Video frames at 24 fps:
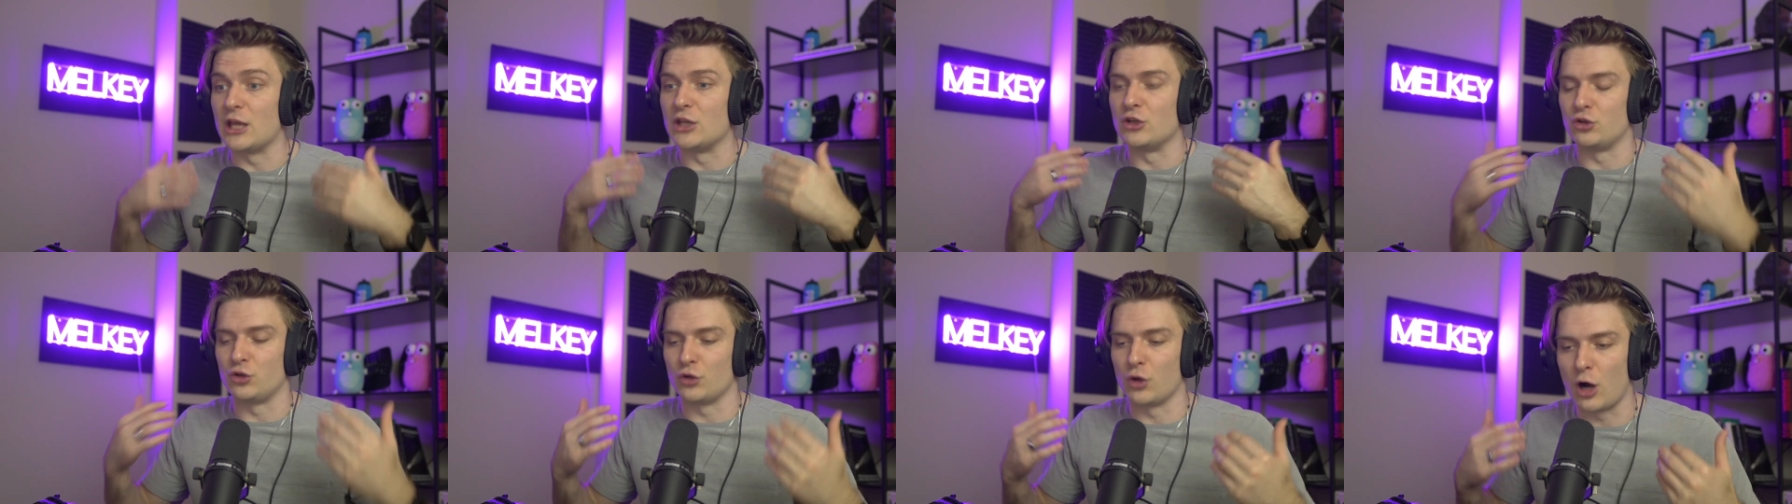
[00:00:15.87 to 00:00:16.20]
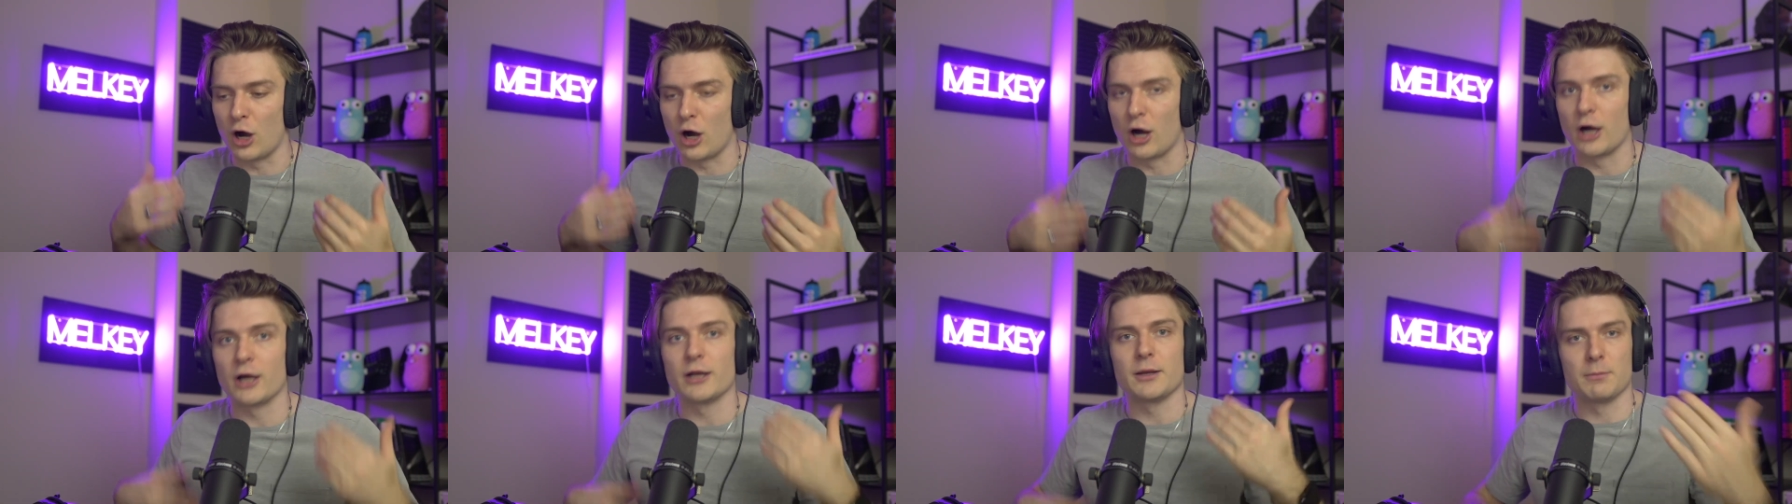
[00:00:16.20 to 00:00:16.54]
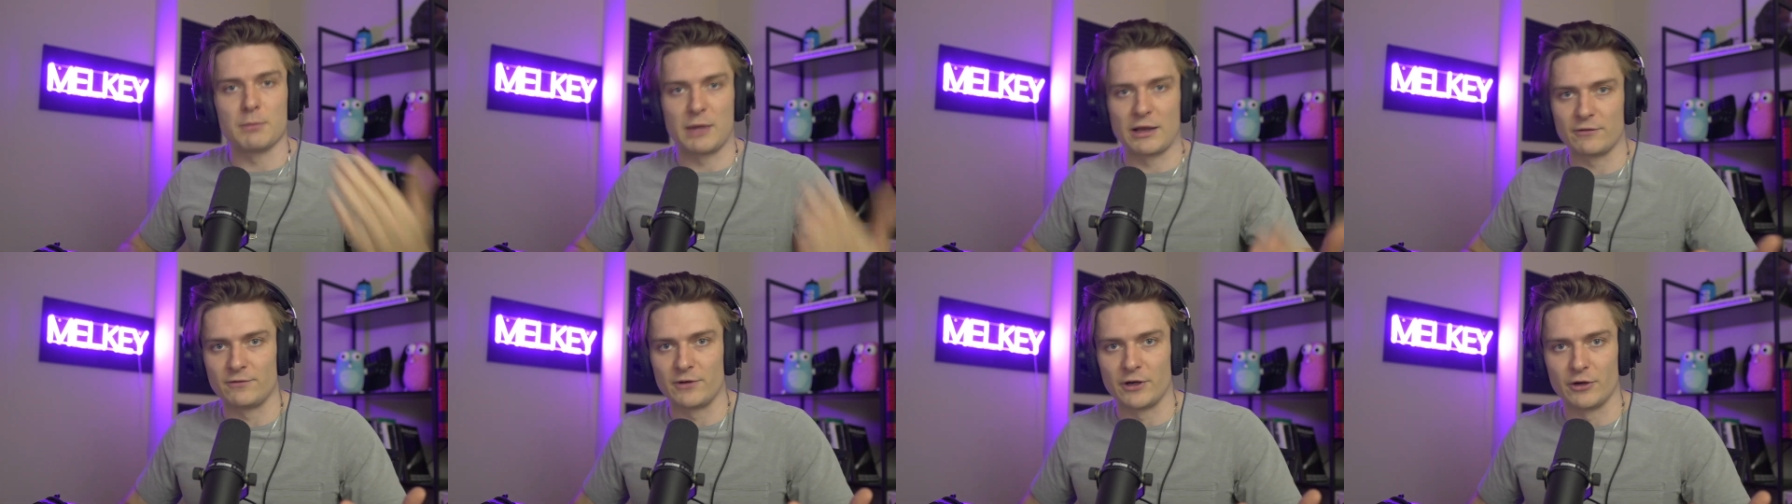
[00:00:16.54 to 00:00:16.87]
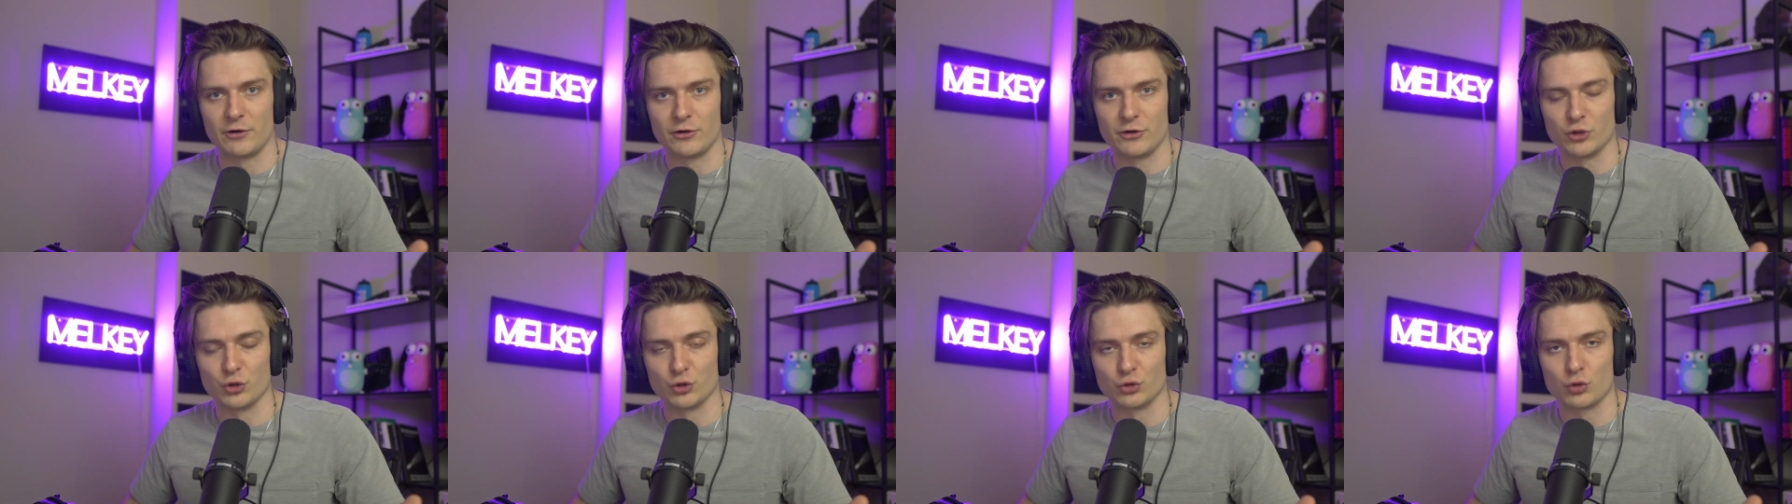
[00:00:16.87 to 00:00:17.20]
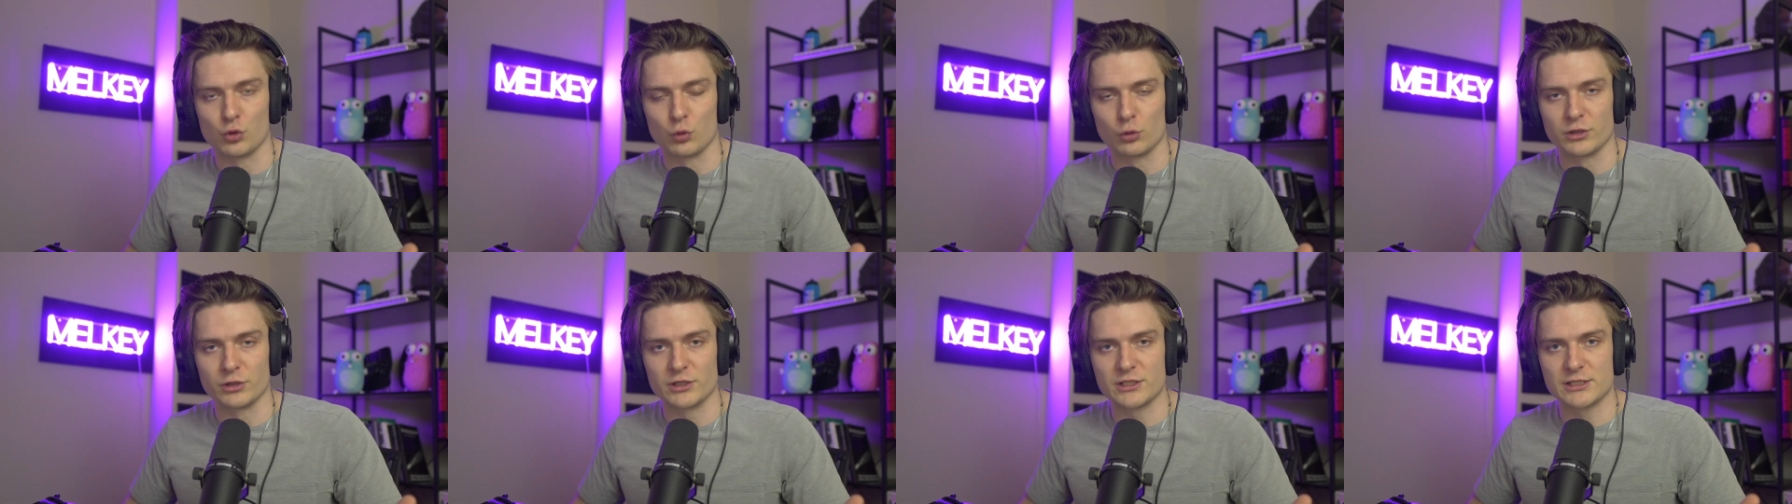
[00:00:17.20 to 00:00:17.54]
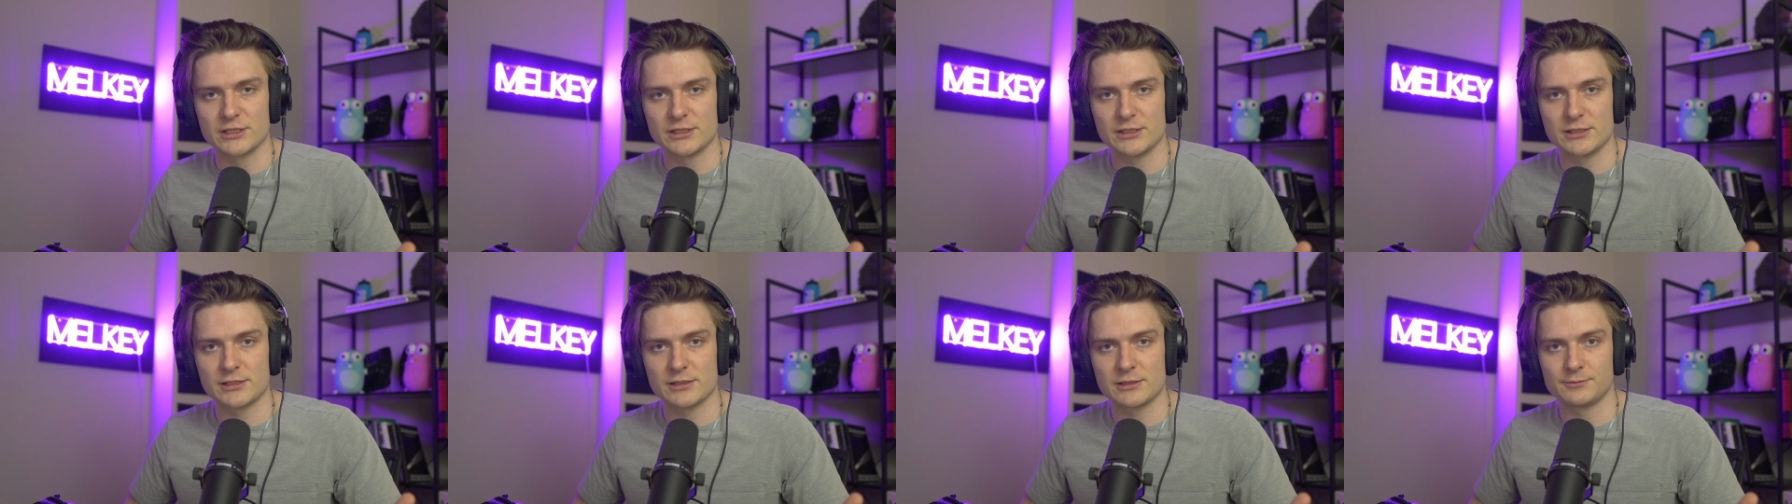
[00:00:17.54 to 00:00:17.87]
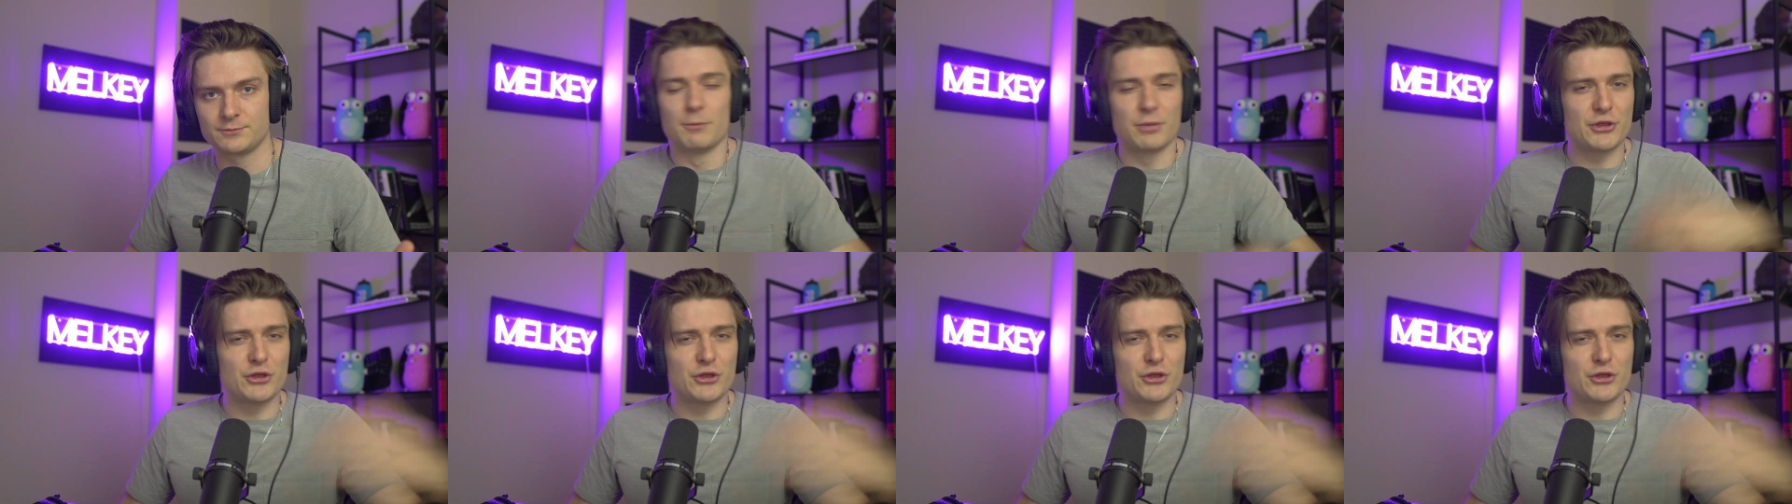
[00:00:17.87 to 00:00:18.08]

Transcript: and taught my very own courses.